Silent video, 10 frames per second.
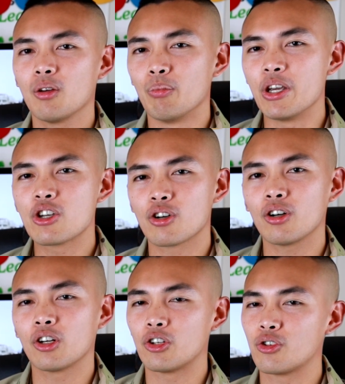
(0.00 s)
be sure
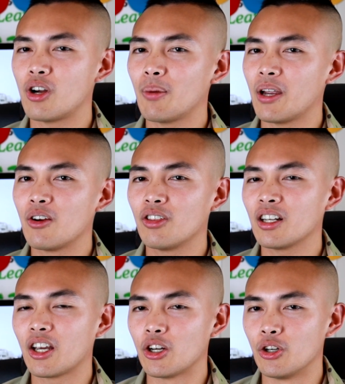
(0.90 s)
to just drop everything
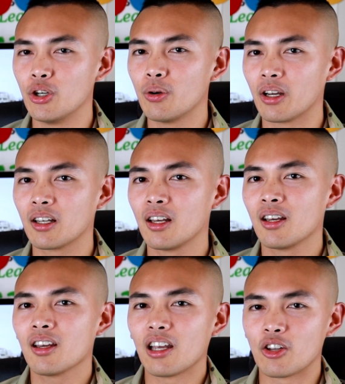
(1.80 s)
that you're doing
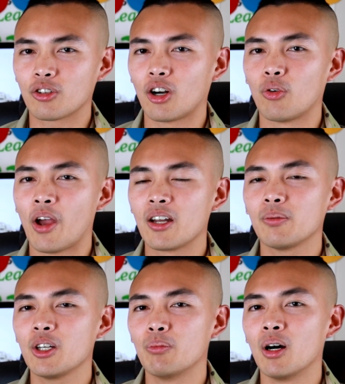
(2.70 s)
and start
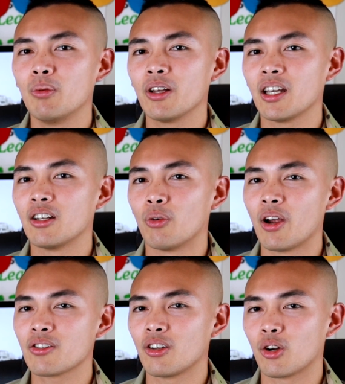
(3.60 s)
randomly bubbling in the
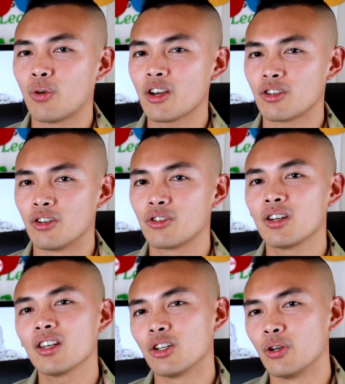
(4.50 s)
rest of the questions
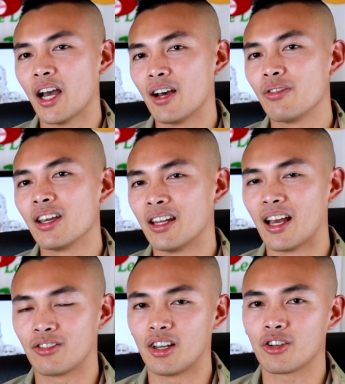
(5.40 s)
you have in
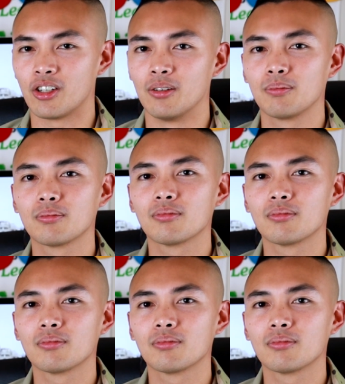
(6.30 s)
that section.